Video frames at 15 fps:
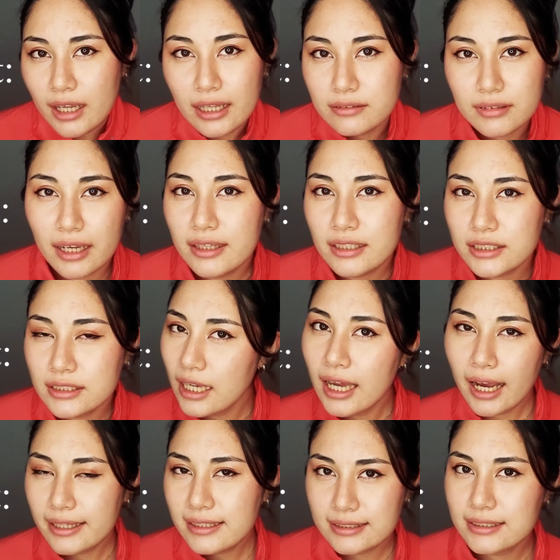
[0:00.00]
I think
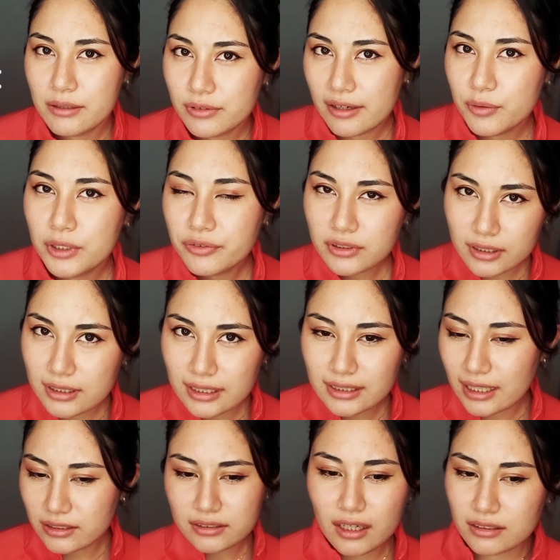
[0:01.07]
that's the same for everyone. If you're not clean, then
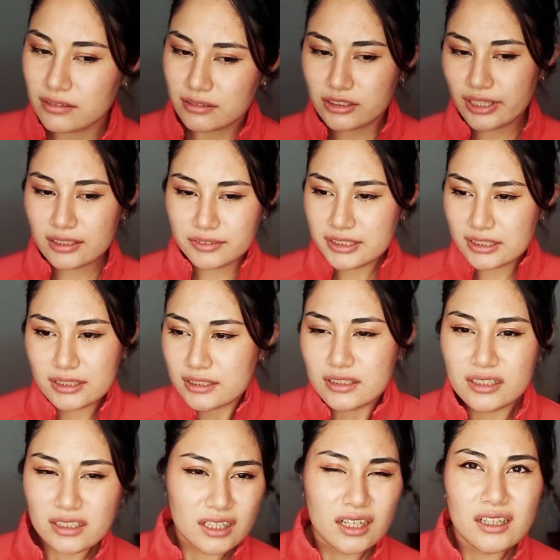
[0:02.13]
you're not attractive. It's
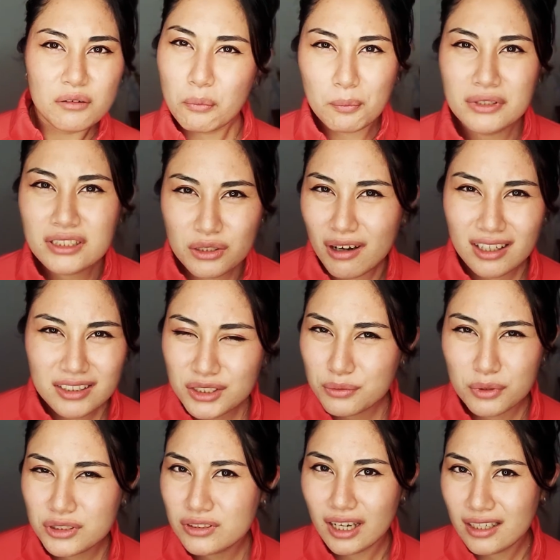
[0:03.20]
just so hard to
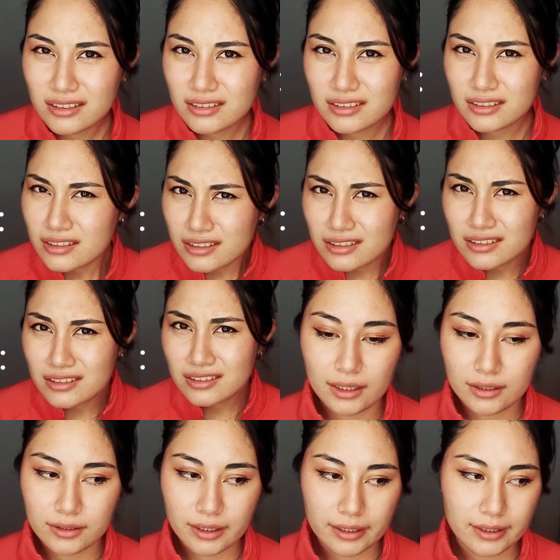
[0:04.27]
wash your hands.
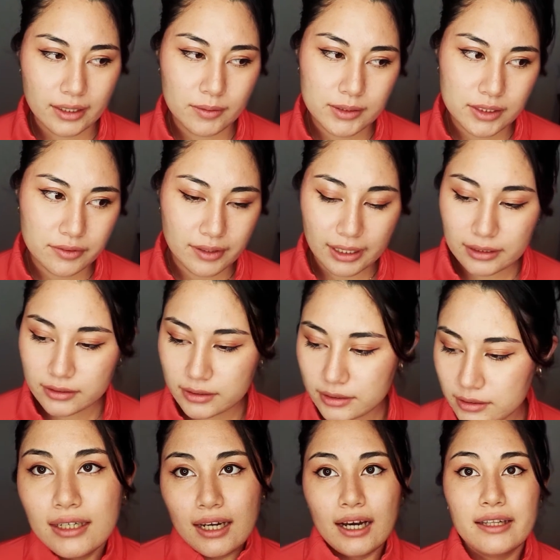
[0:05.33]
Okay, that was a rant.
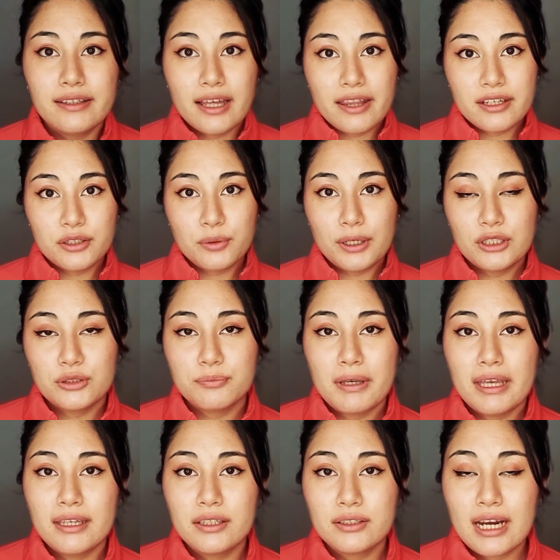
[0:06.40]
Another way to
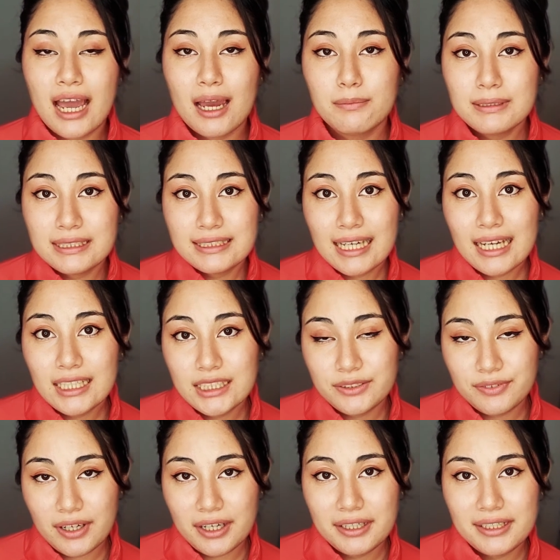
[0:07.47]
make your habit
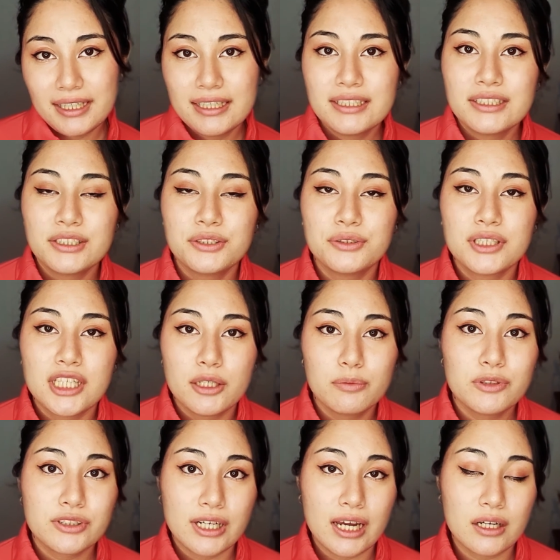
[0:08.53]
satisfying is to keep
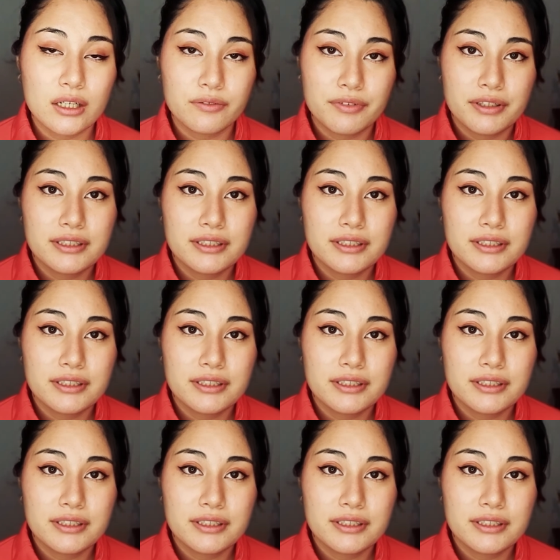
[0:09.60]
track of it.